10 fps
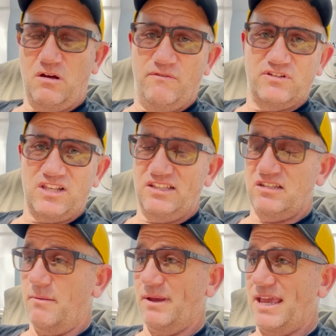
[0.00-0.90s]
Obviously, there's no
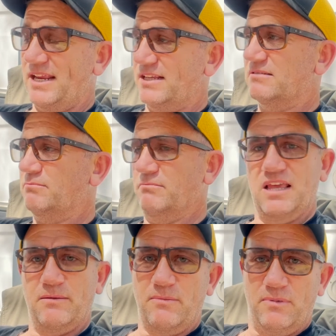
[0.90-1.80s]
mechanic. It's
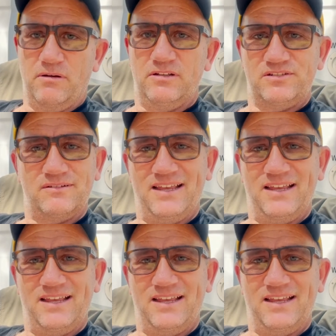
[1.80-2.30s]
going to be mirrorless.